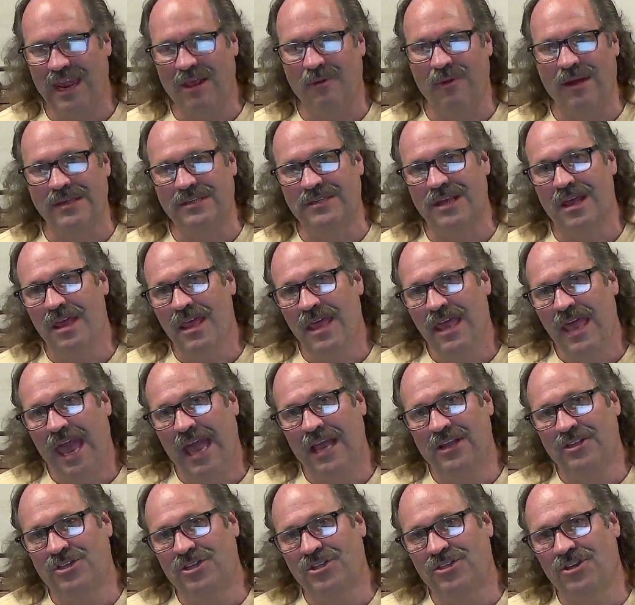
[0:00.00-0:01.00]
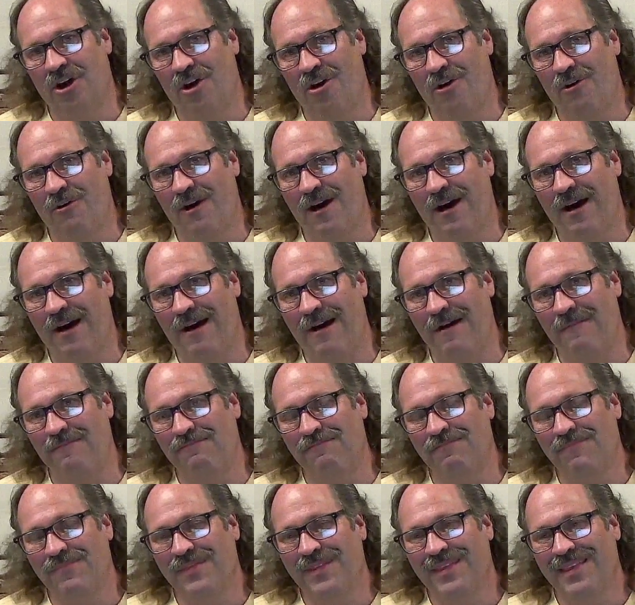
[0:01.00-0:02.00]
Anyways, and so
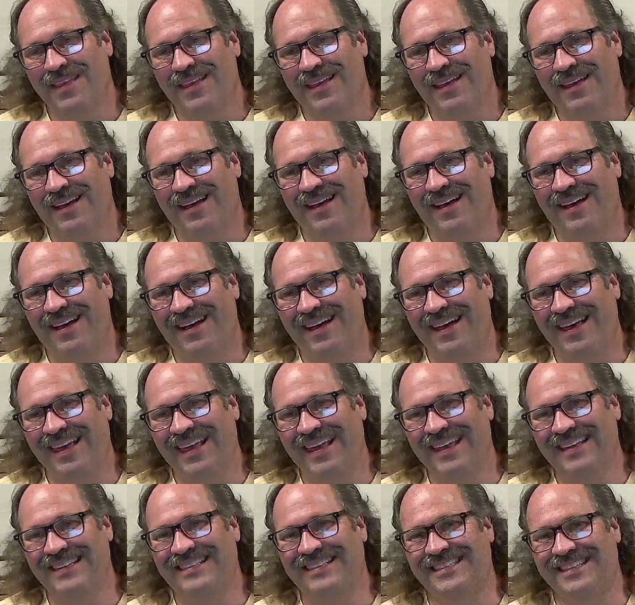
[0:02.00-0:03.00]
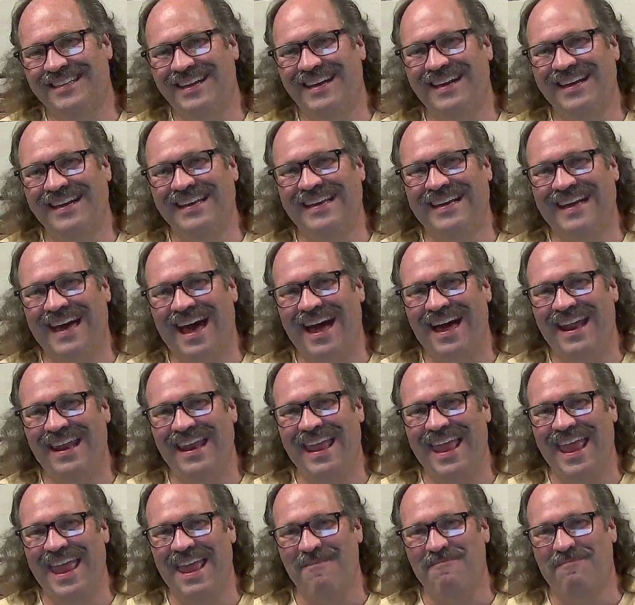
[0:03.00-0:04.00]
uh, uh, his son
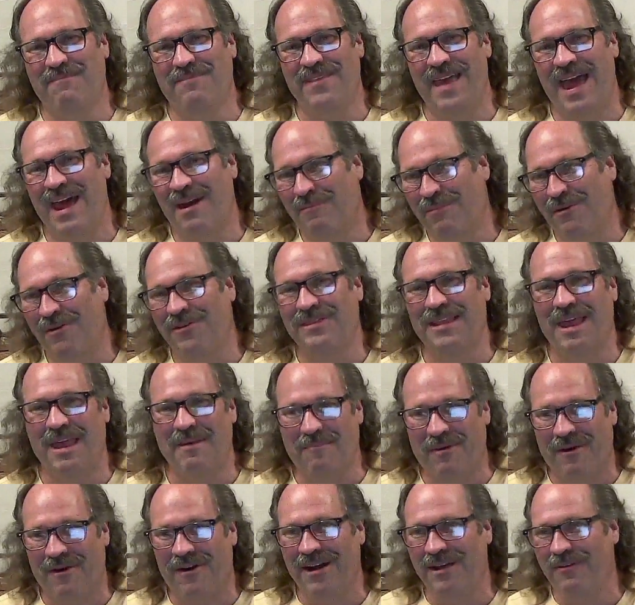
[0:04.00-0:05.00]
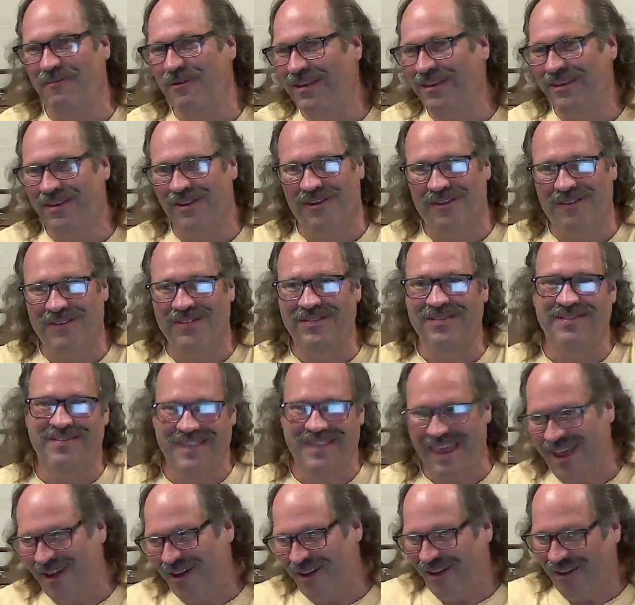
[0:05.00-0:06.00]
got a had a birthday party, we, you know,
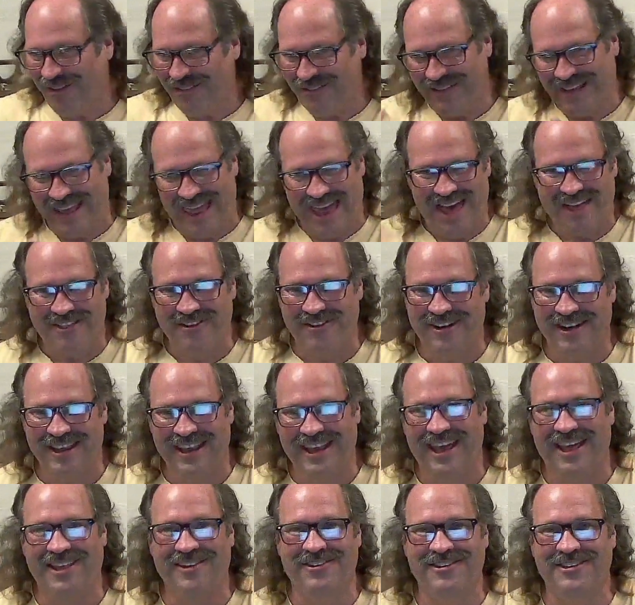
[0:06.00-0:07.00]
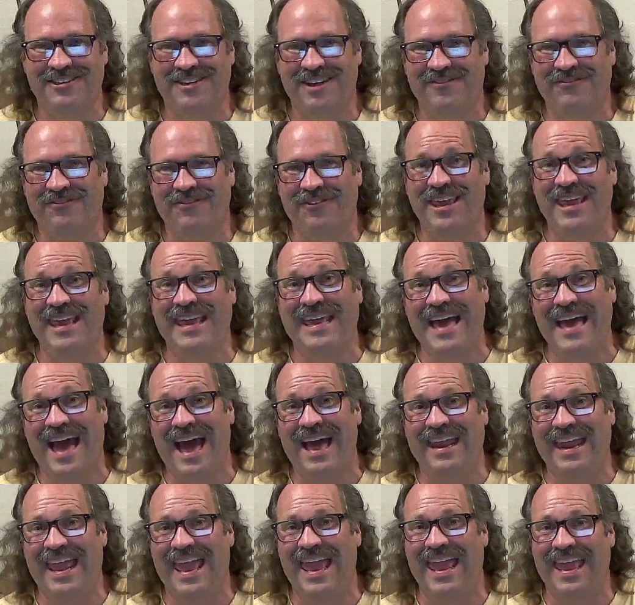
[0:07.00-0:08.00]
and they all gathered together and stuff. Well, he
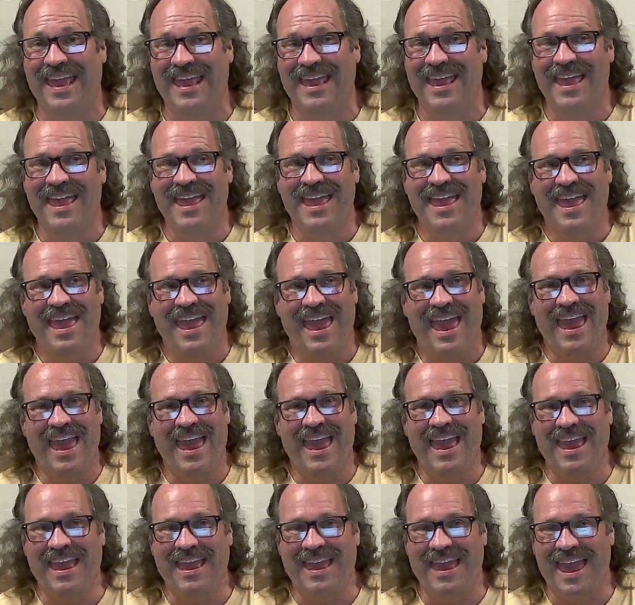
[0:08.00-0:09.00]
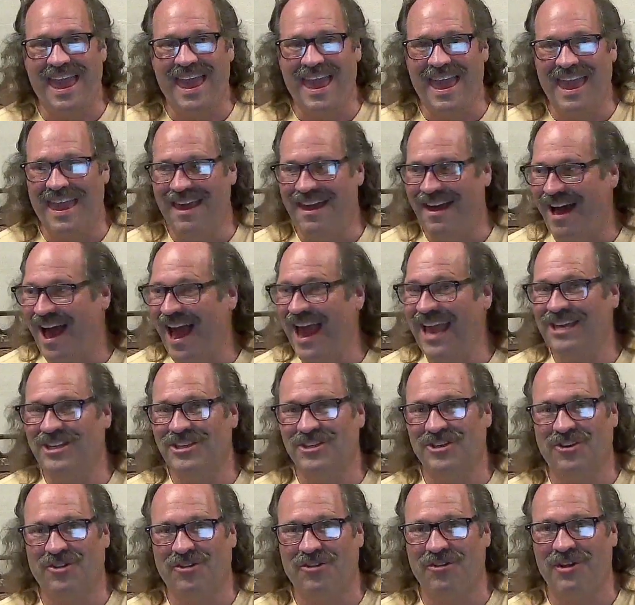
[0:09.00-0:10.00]
got a a a
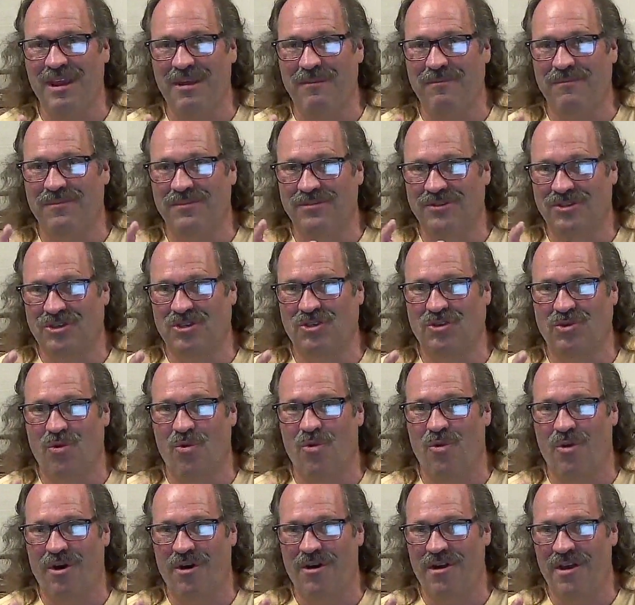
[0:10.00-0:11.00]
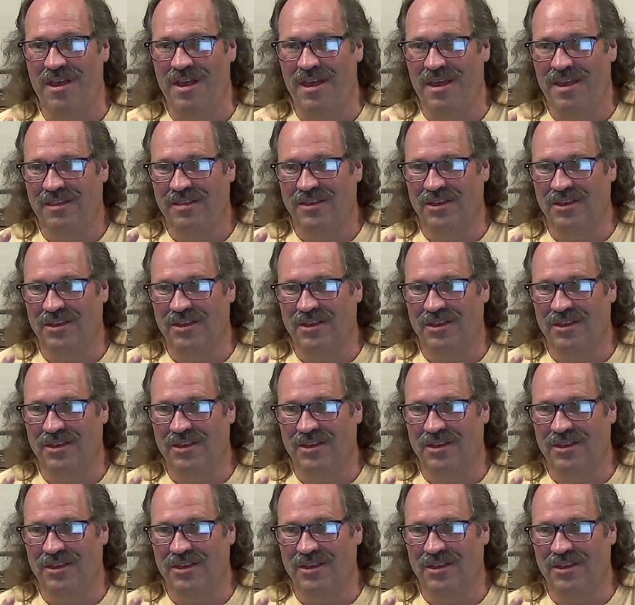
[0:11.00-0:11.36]
ice cream store.